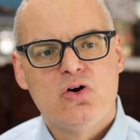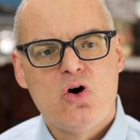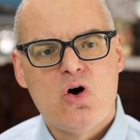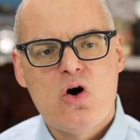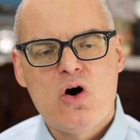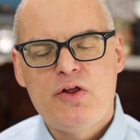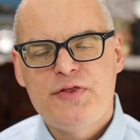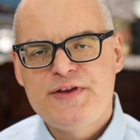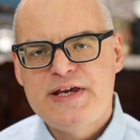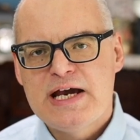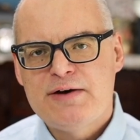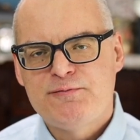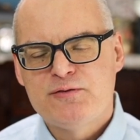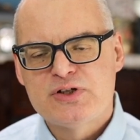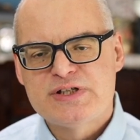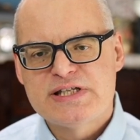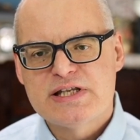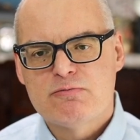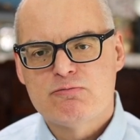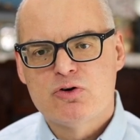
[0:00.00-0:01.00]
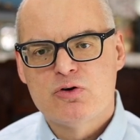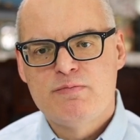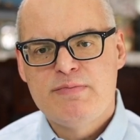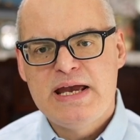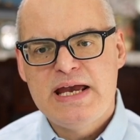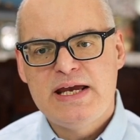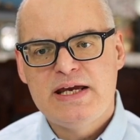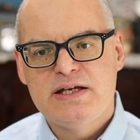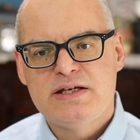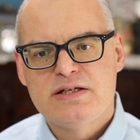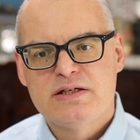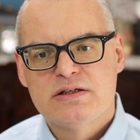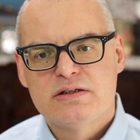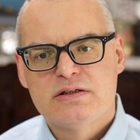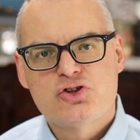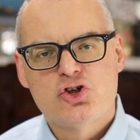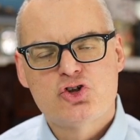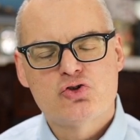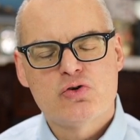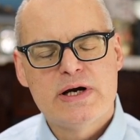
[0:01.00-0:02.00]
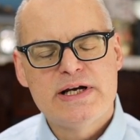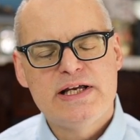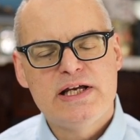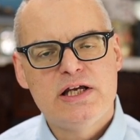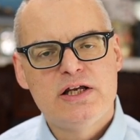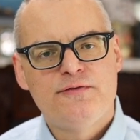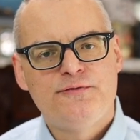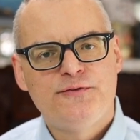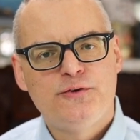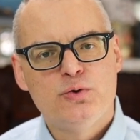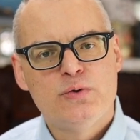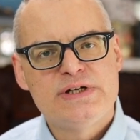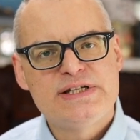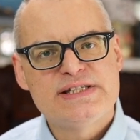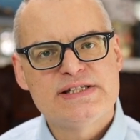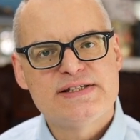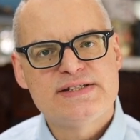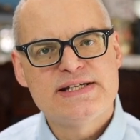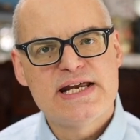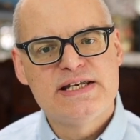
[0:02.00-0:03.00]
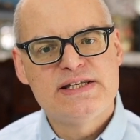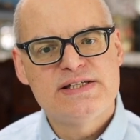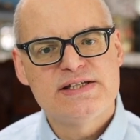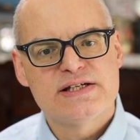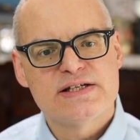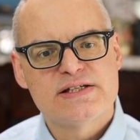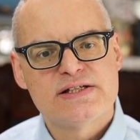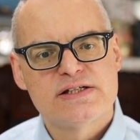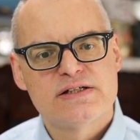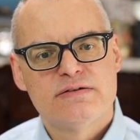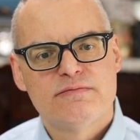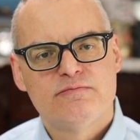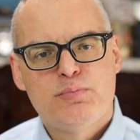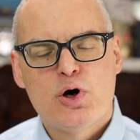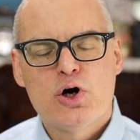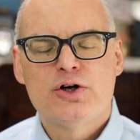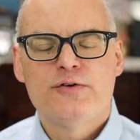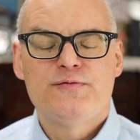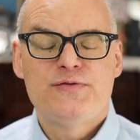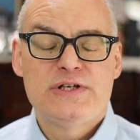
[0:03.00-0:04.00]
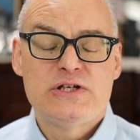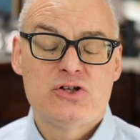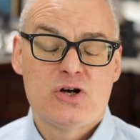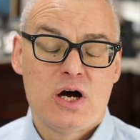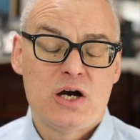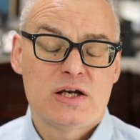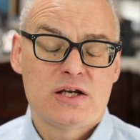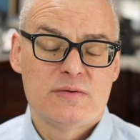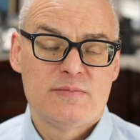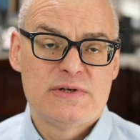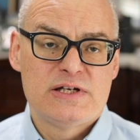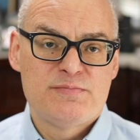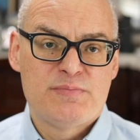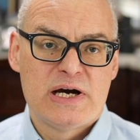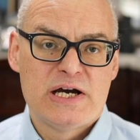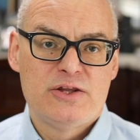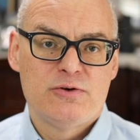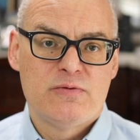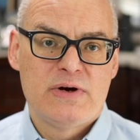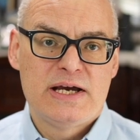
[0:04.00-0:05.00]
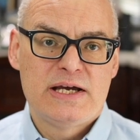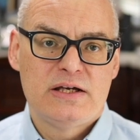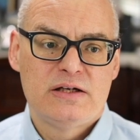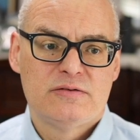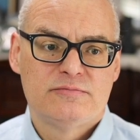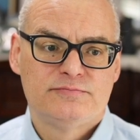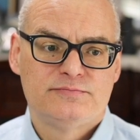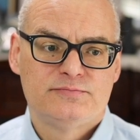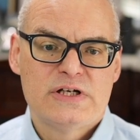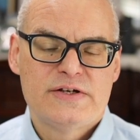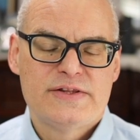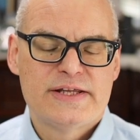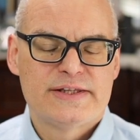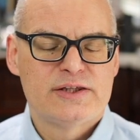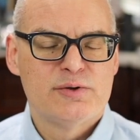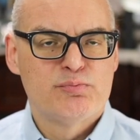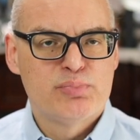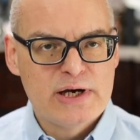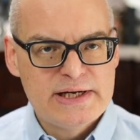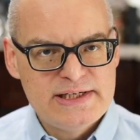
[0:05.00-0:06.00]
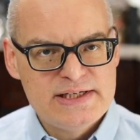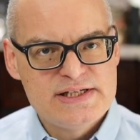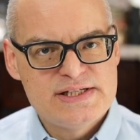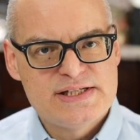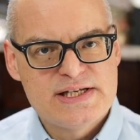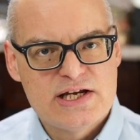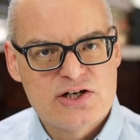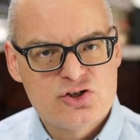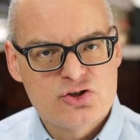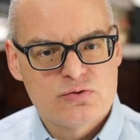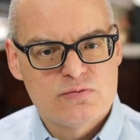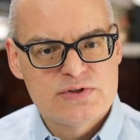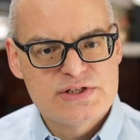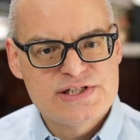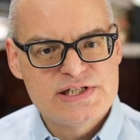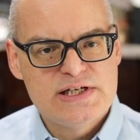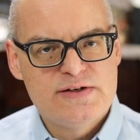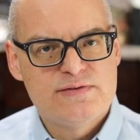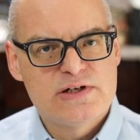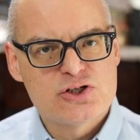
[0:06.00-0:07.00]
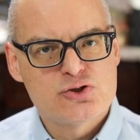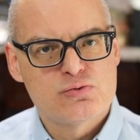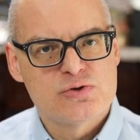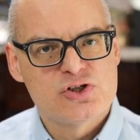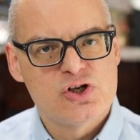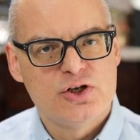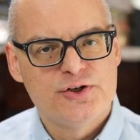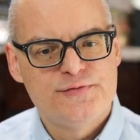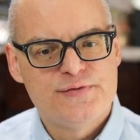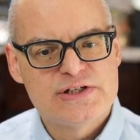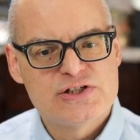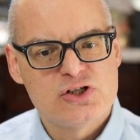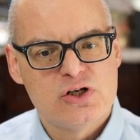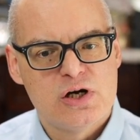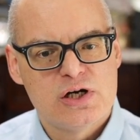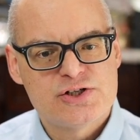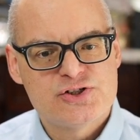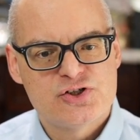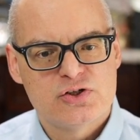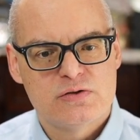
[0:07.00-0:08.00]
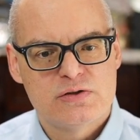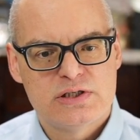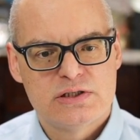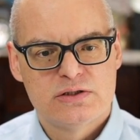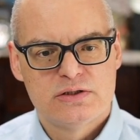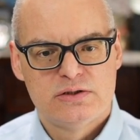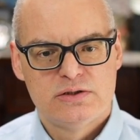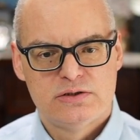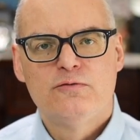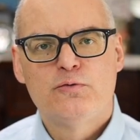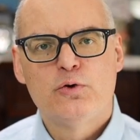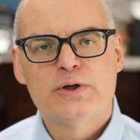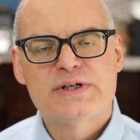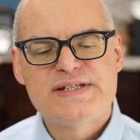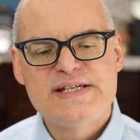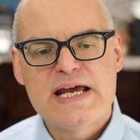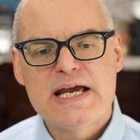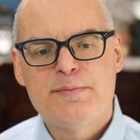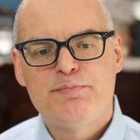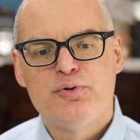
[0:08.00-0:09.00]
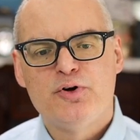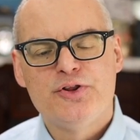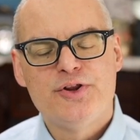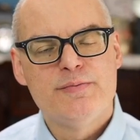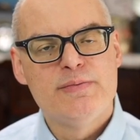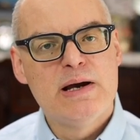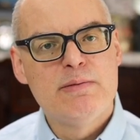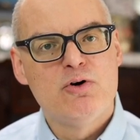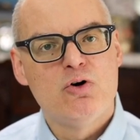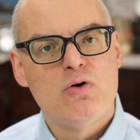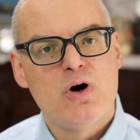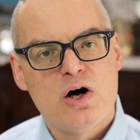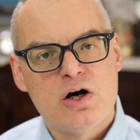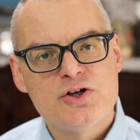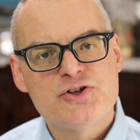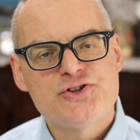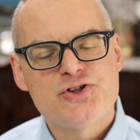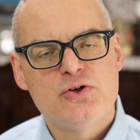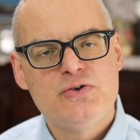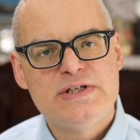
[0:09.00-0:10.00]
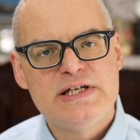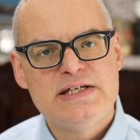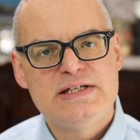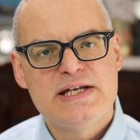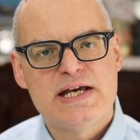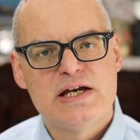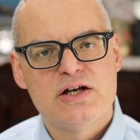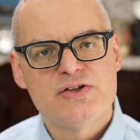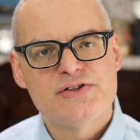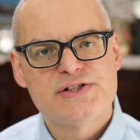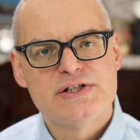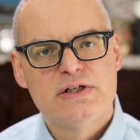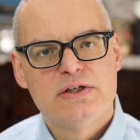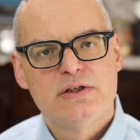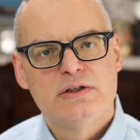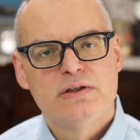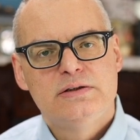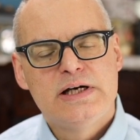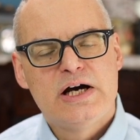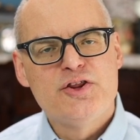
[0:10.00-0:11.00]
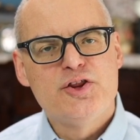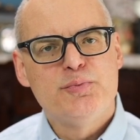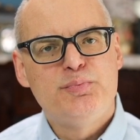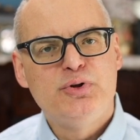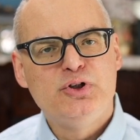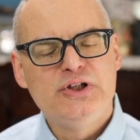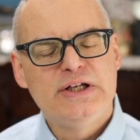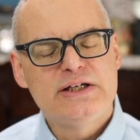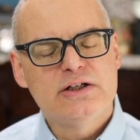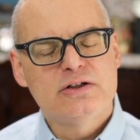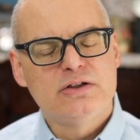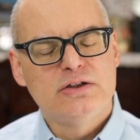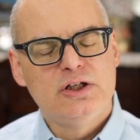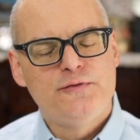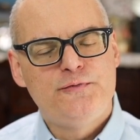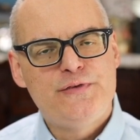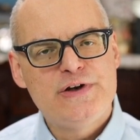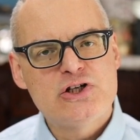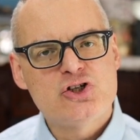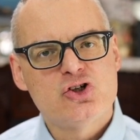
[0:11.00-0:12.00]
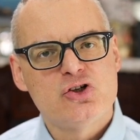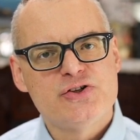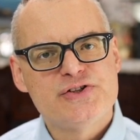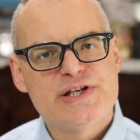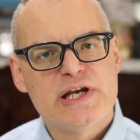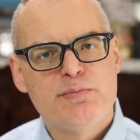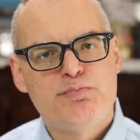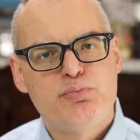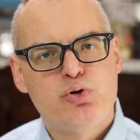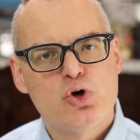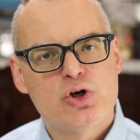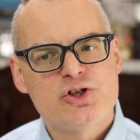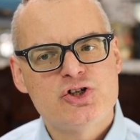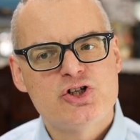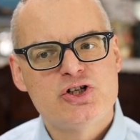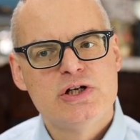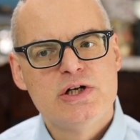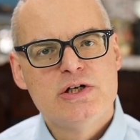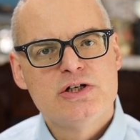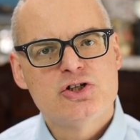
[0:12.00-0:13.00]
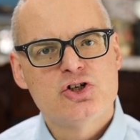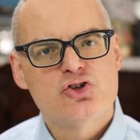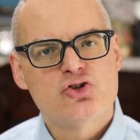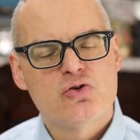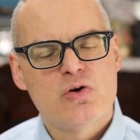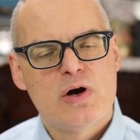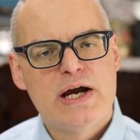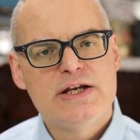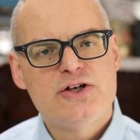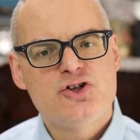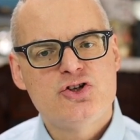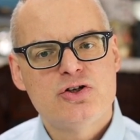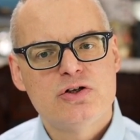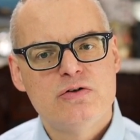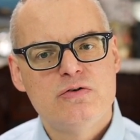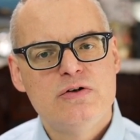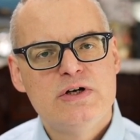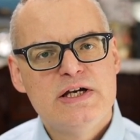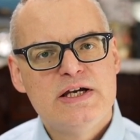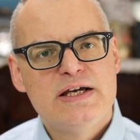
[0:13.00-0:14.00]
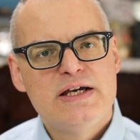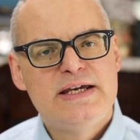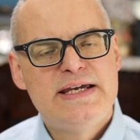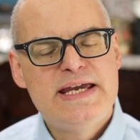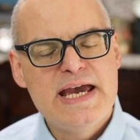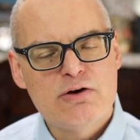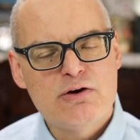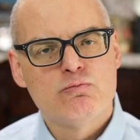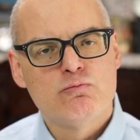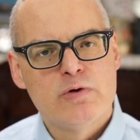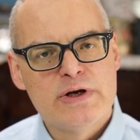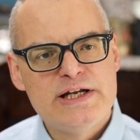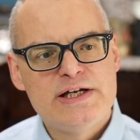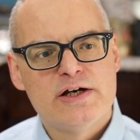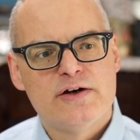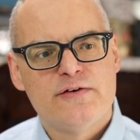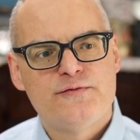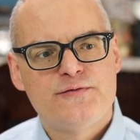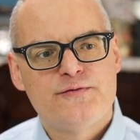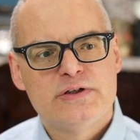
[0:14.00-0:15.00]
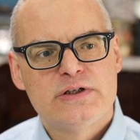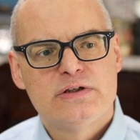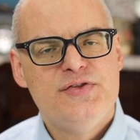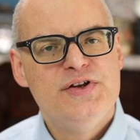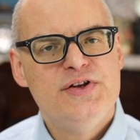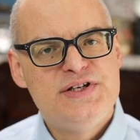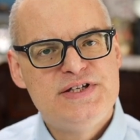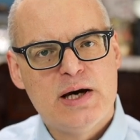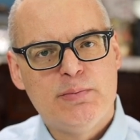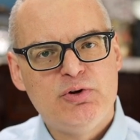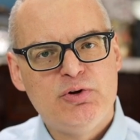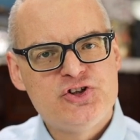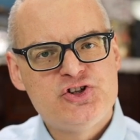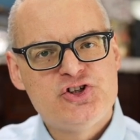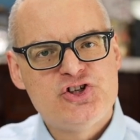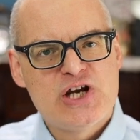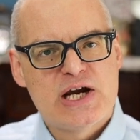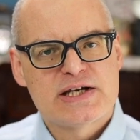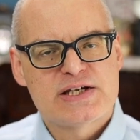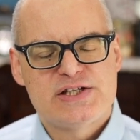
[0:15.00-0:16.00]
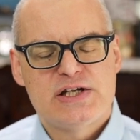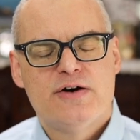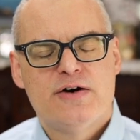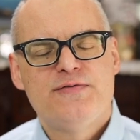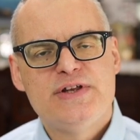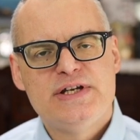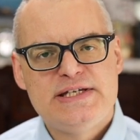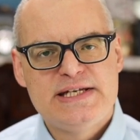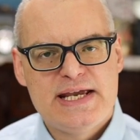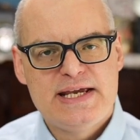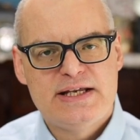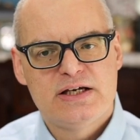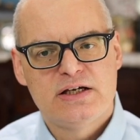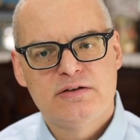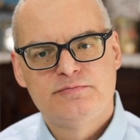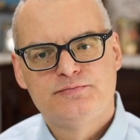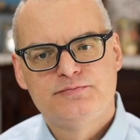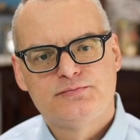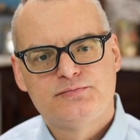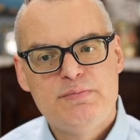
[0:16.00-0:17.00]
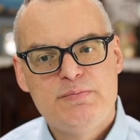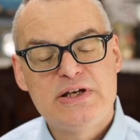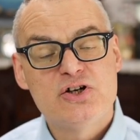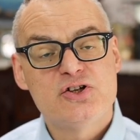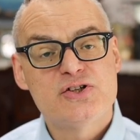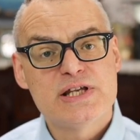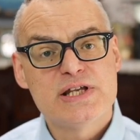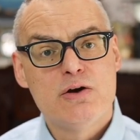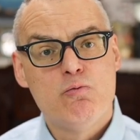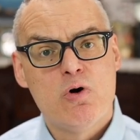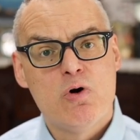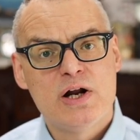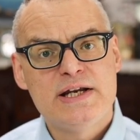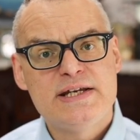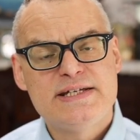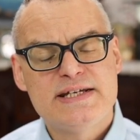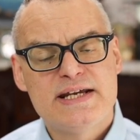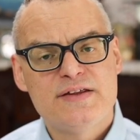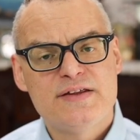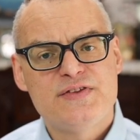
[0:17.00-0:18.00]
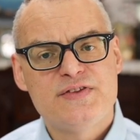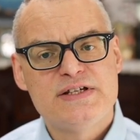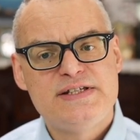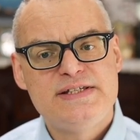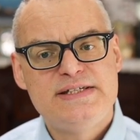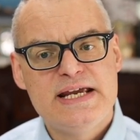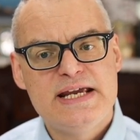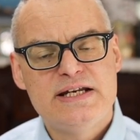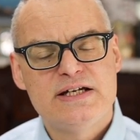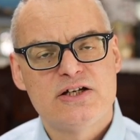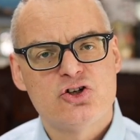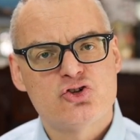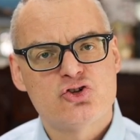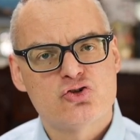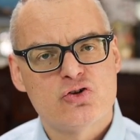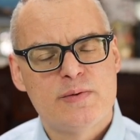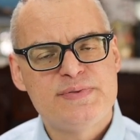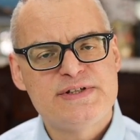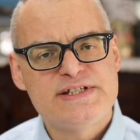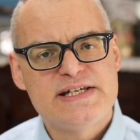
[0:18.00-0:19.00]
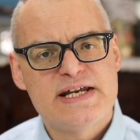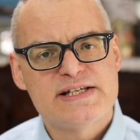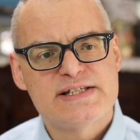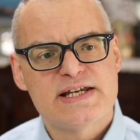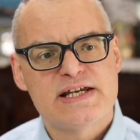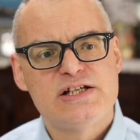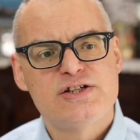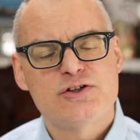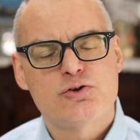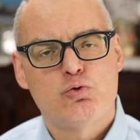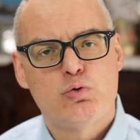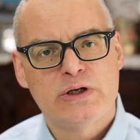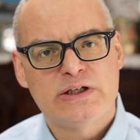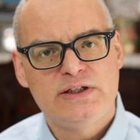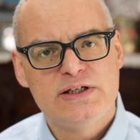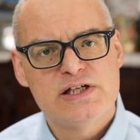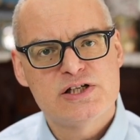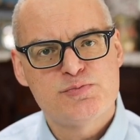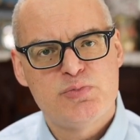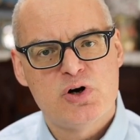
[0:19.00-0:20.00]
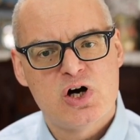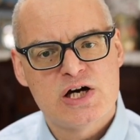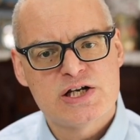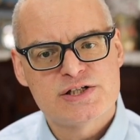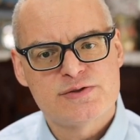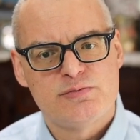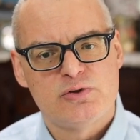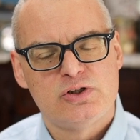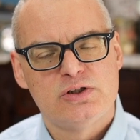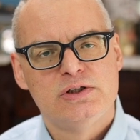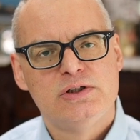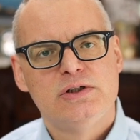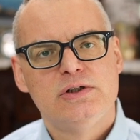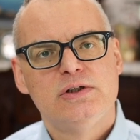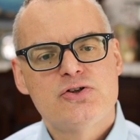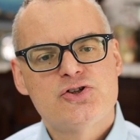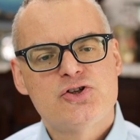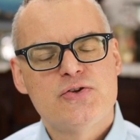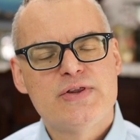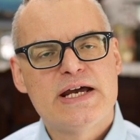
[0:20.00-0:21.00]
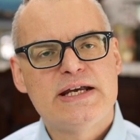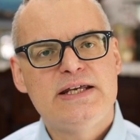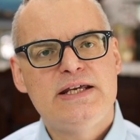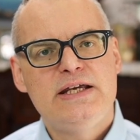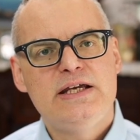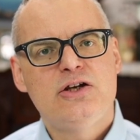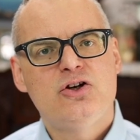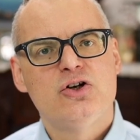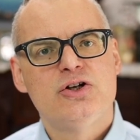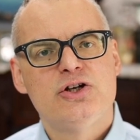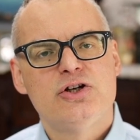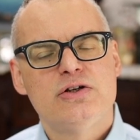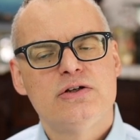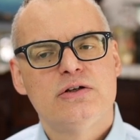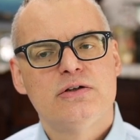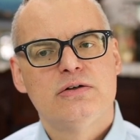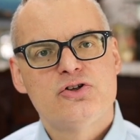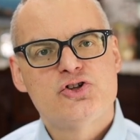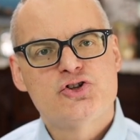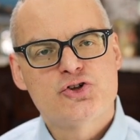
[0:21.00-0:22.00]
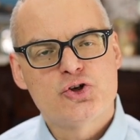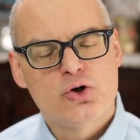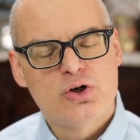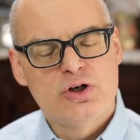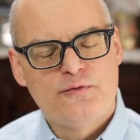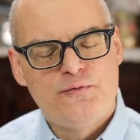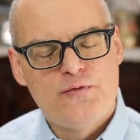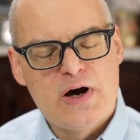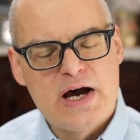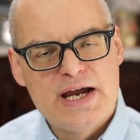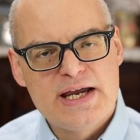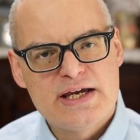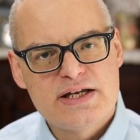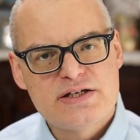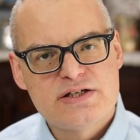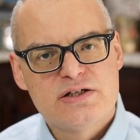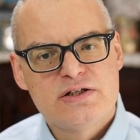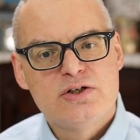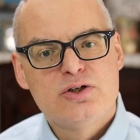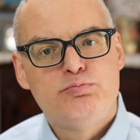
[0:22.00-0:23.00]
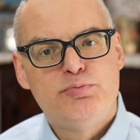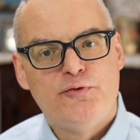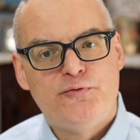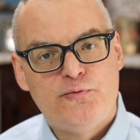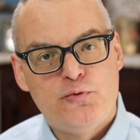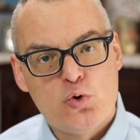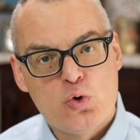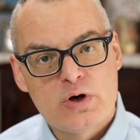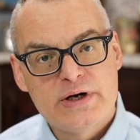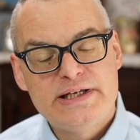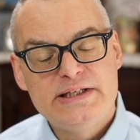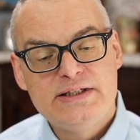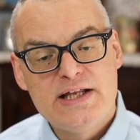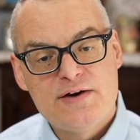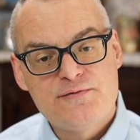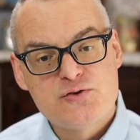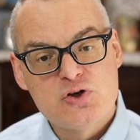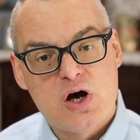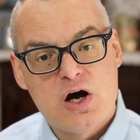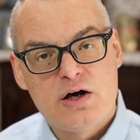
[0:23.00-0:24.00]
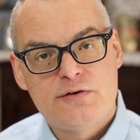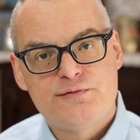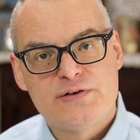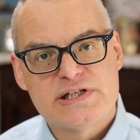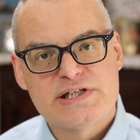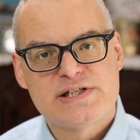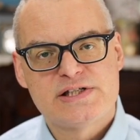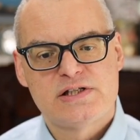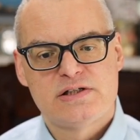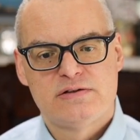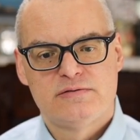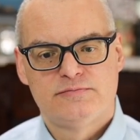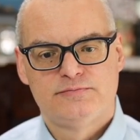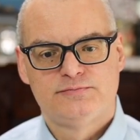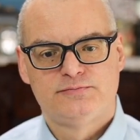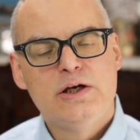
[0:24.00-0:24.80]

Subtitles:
all the efforts that were made to try to influence the census. Part of the document, by the way, that the Brennan Center received as a result of its lawsuit. For example, the memo also details how the political officials had pushed to try to get rid of the double checks of the data because they wanted to get this data to Trump's desk as quickly as possible so that he could certify it before he left office.